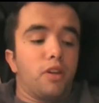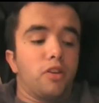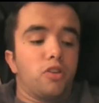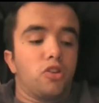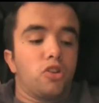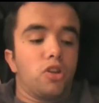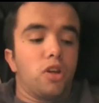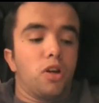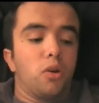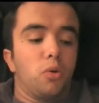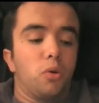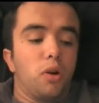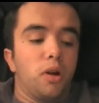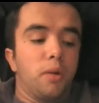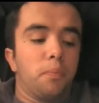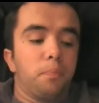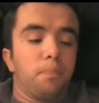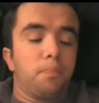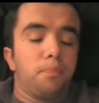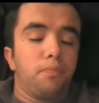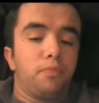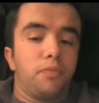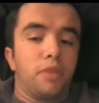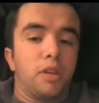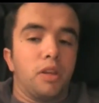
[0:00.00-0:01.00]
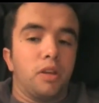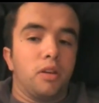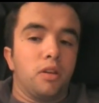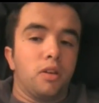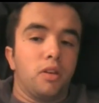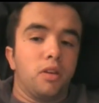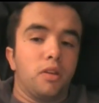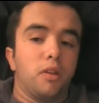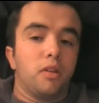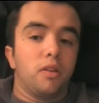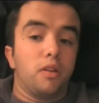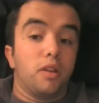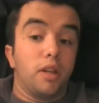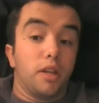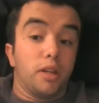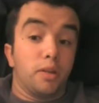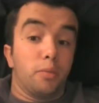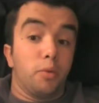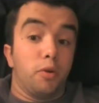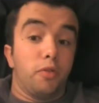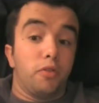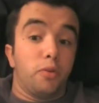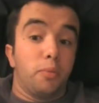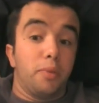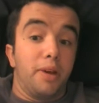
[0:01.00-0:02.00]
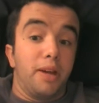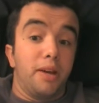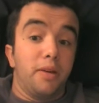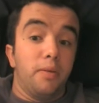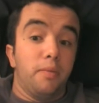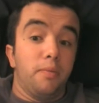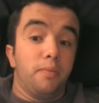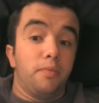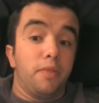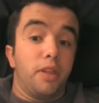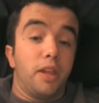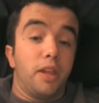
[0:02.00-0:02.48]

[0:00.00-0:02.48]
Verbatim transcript: So, um, yes, I'm off to bed.